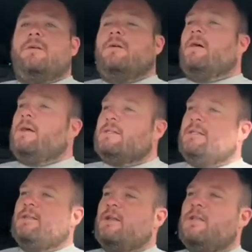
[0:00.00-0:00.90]
Actually,
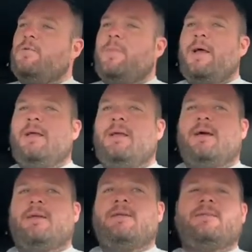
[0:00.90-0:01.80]
did I do
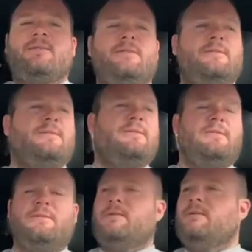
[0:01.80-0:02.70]
pancakes?
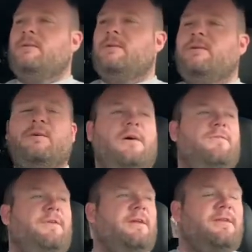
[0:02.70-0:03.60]
I
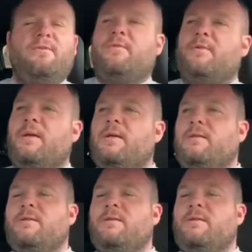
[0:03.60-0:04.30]
think they do, don't they?